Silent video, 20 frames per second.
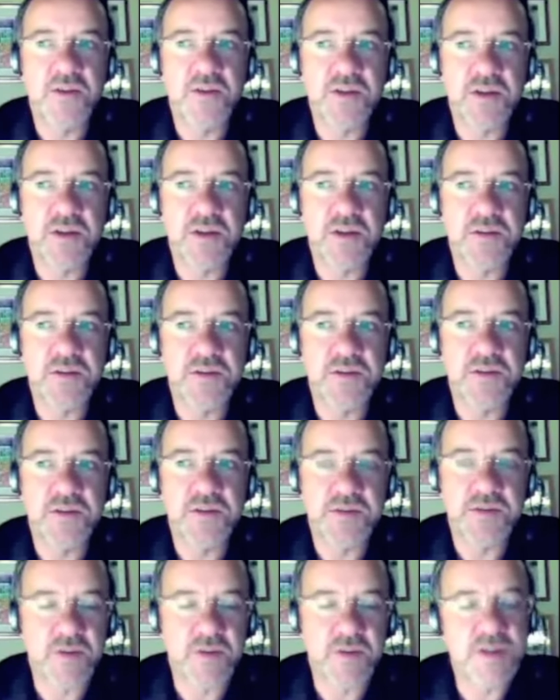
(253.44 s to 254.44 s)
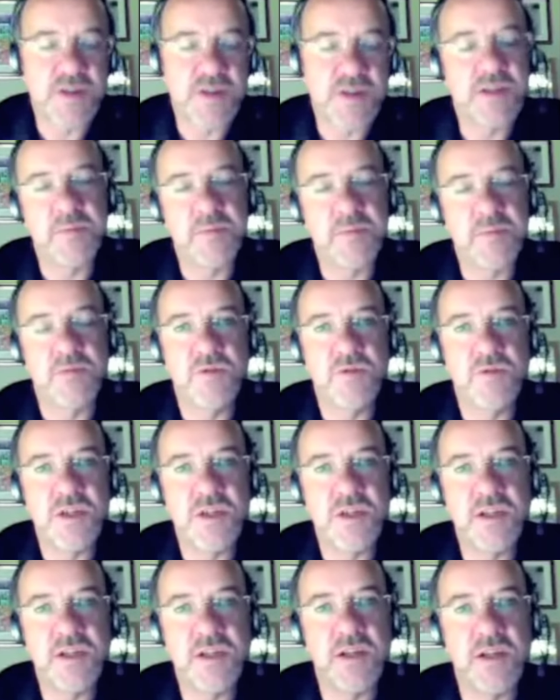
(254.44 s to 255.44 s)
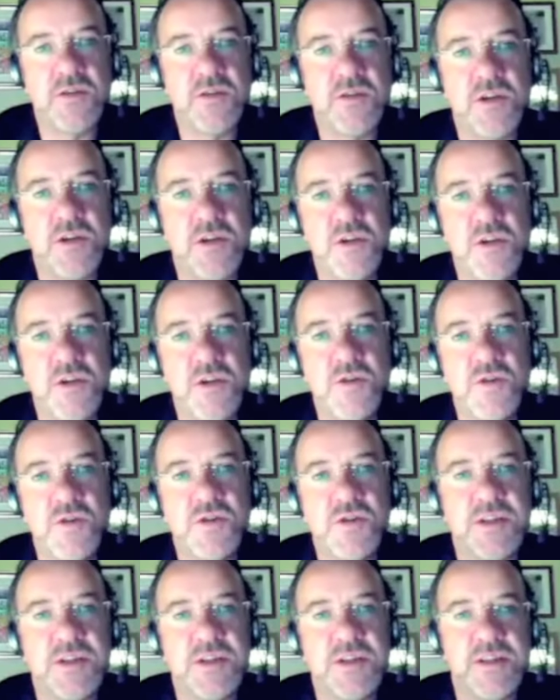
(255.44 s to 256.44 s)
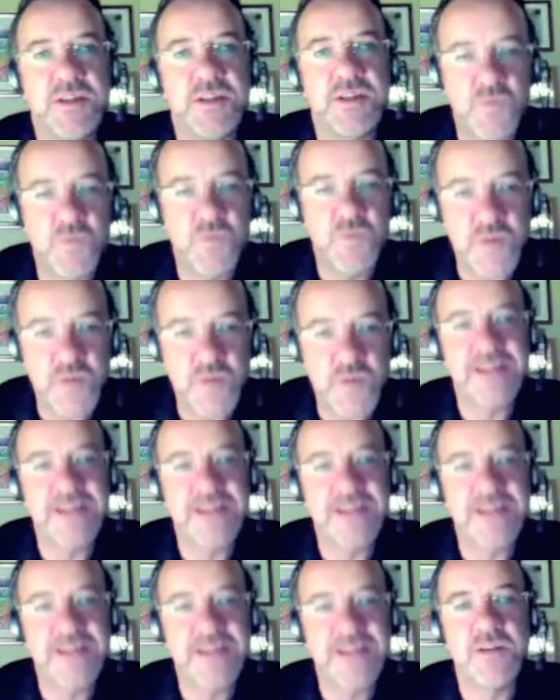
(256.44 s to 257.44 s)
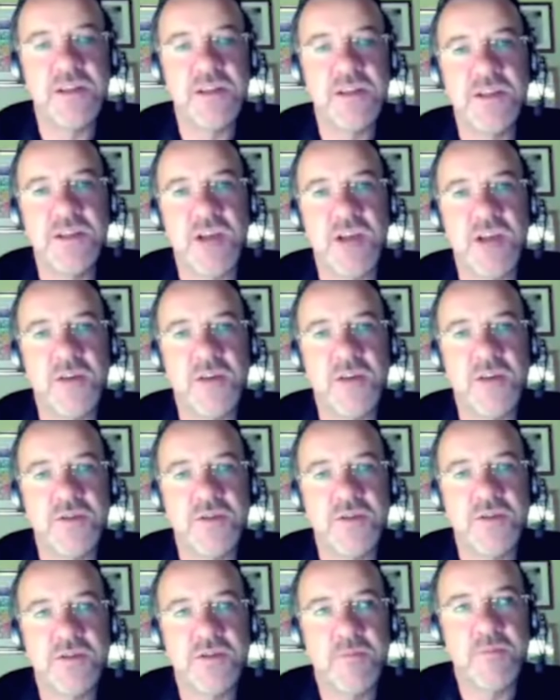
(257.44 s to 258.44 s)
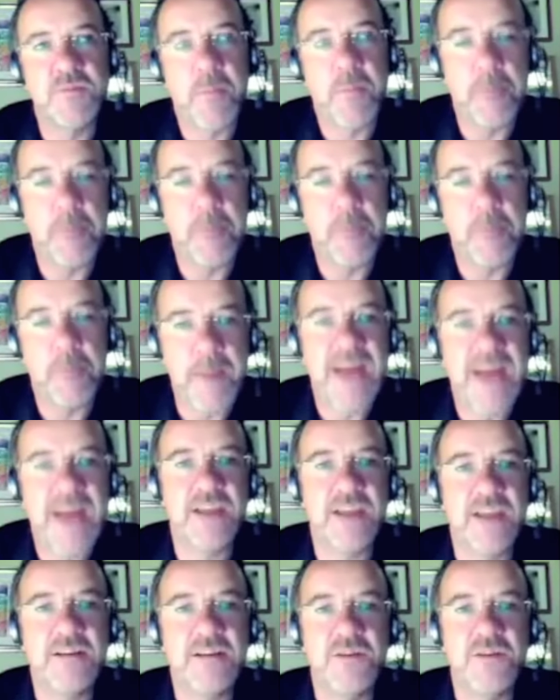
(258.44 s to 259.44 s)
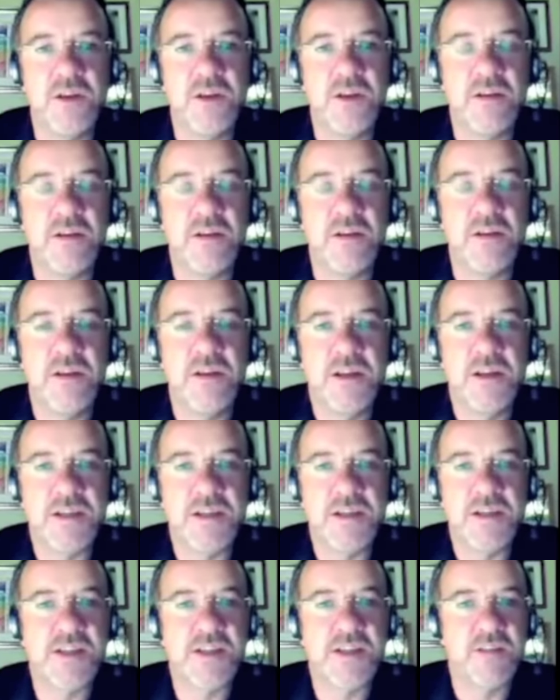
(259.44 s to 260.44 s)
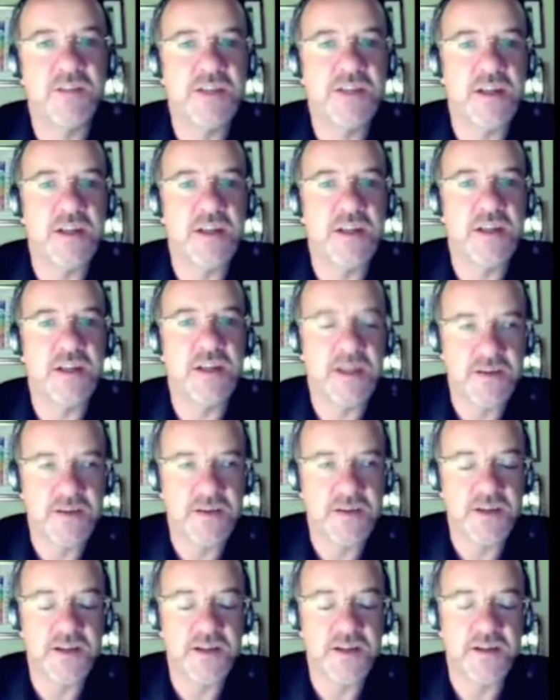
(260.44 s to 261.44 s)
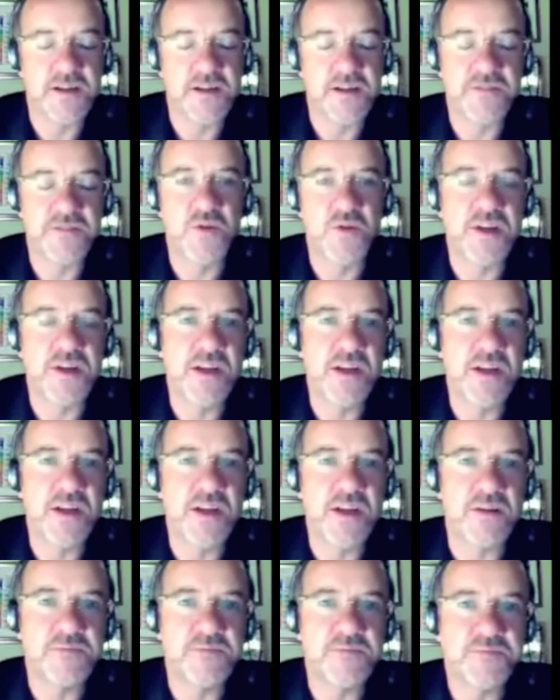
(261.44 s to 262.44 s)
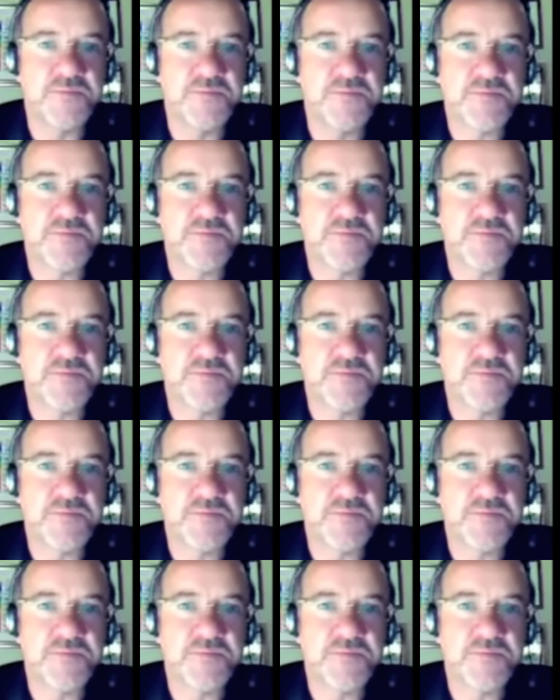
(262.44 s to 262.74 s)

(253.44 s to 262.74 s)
There's a very simple routine that you can use to reintegrate these shadows back into the self, into the Freudian ego.